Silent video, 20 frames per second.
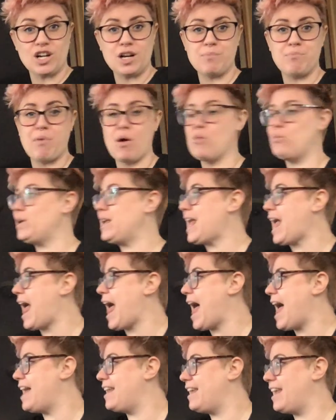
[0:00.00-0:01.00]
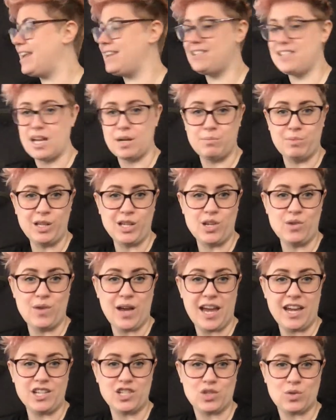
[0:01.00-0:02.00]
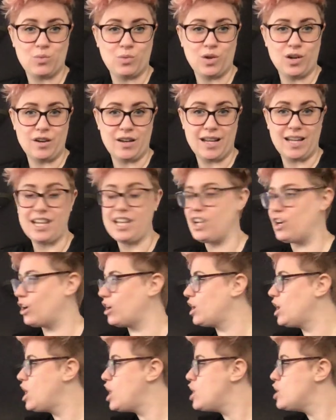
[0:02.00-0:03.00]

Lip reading: but we add a WH word here.